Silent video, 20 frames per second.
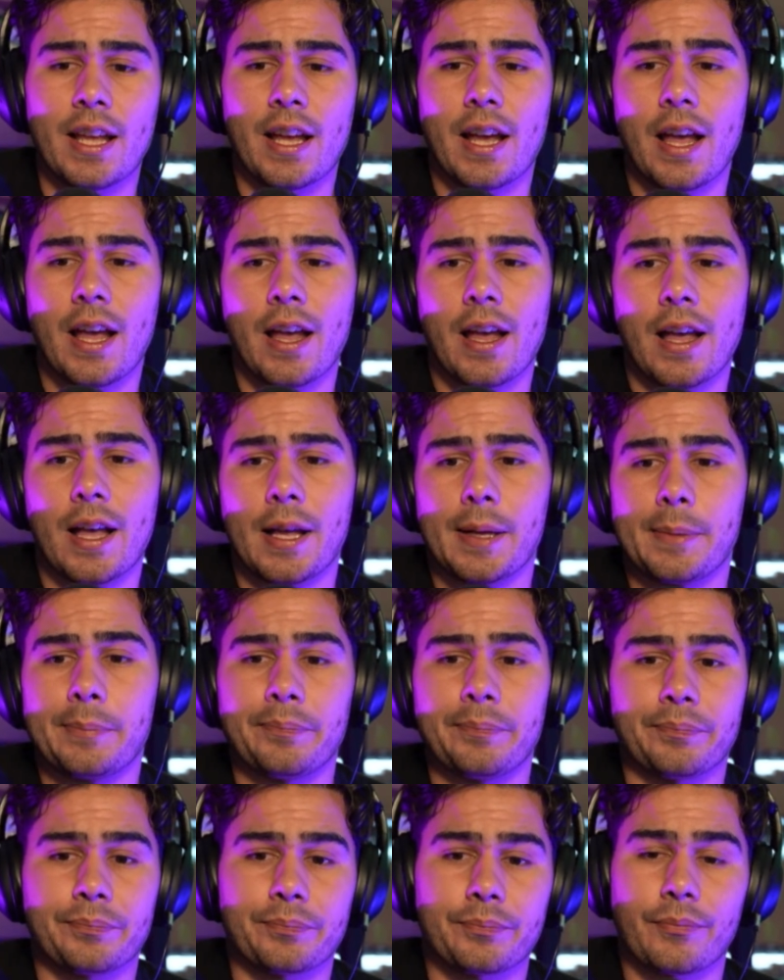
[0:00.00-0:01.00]

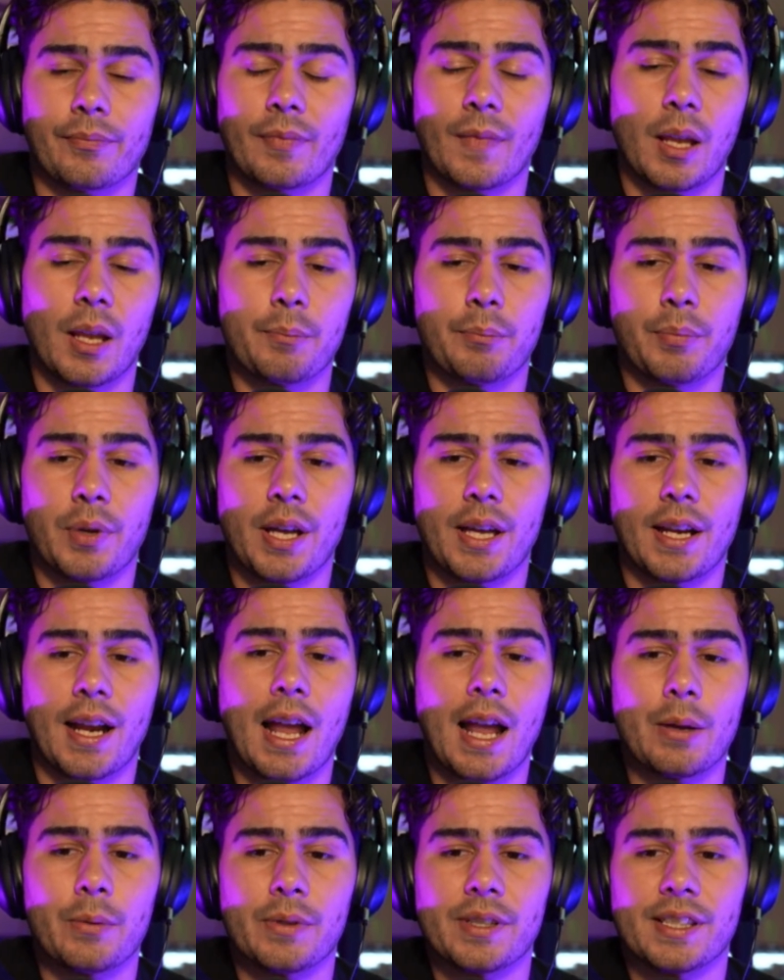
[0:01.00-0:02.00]
But
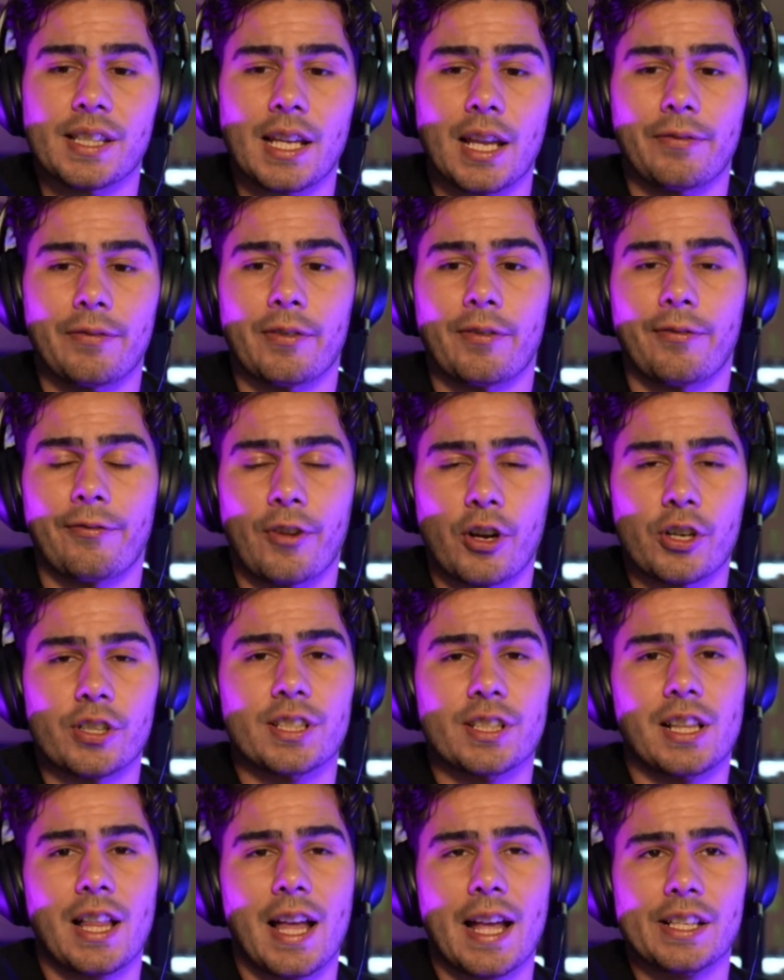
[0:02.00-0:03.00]
I would say for first
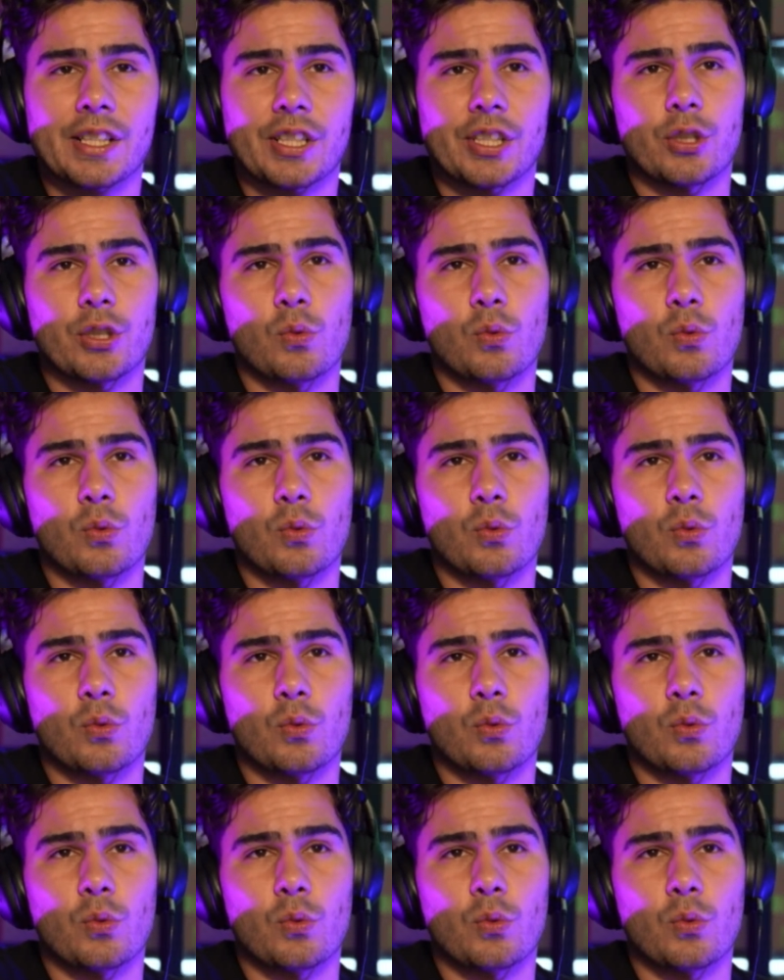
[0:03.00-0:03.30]
class,